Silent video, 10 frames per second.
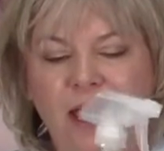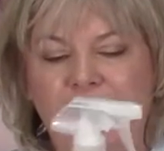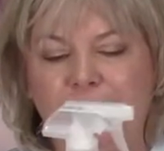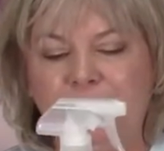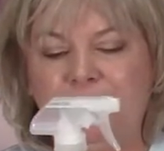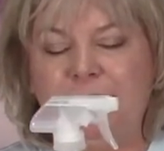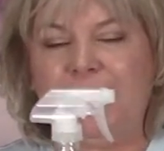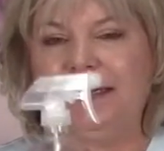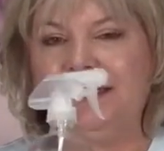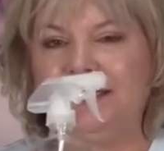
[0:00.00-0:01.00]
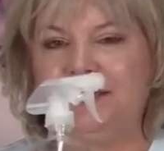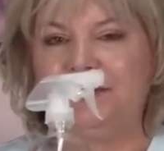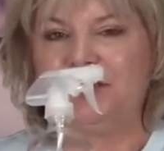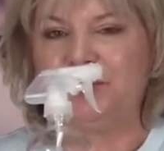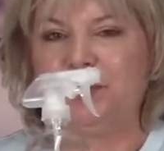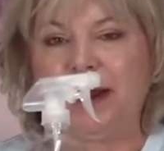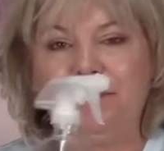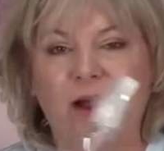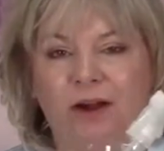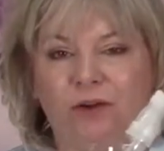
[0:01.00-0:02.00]
I put mine in the spray
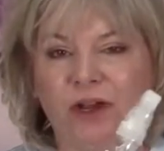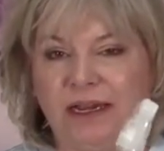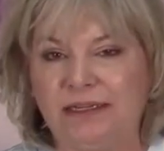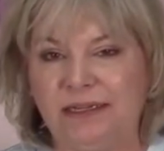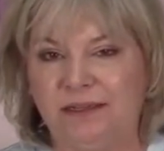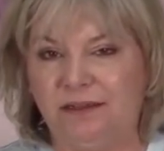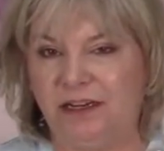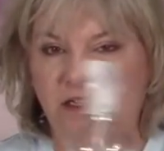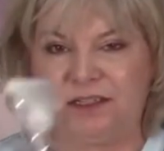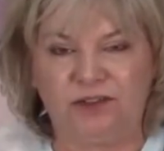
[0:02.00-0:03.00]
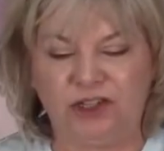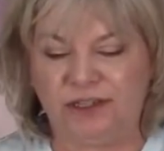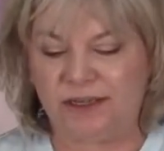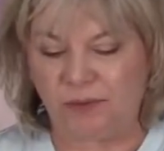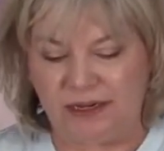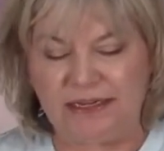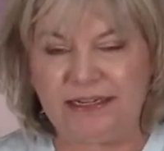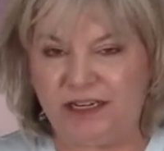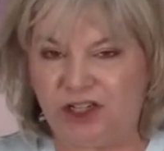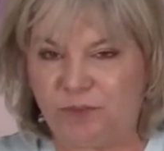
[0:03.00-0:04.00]
bottle because it's just so easy
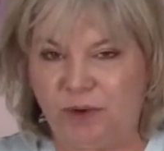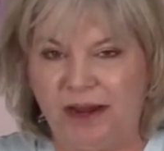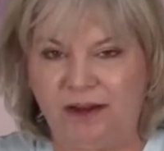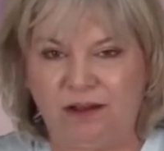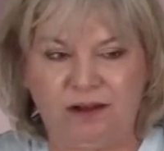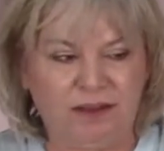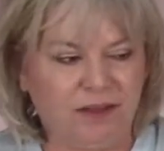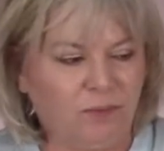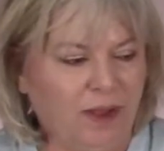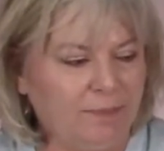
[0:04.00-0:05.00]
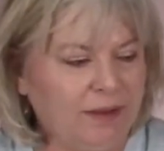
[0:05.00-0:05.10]
to spray it on and then wipe it